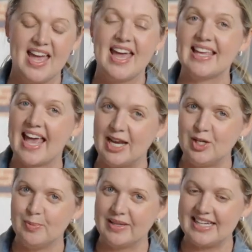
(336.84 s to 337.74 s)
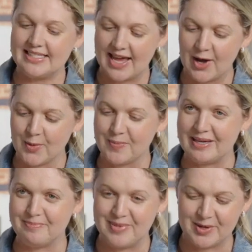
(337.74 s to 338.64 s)
Can you please help
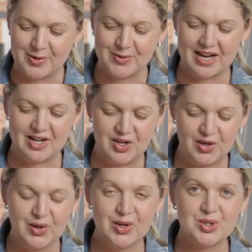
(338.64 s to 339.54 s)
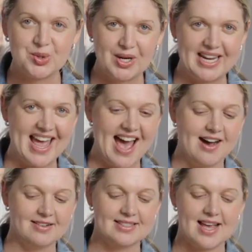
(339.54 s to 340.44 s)
me build a new tree
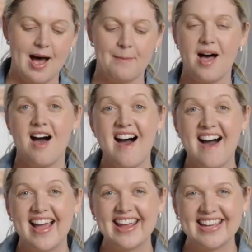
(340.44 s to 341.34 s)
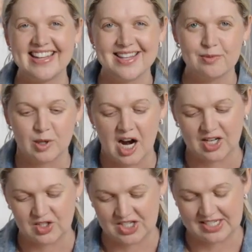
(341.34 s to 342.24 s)
house up high in the
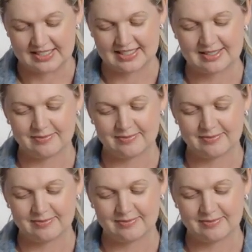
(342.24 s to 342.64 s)
branches?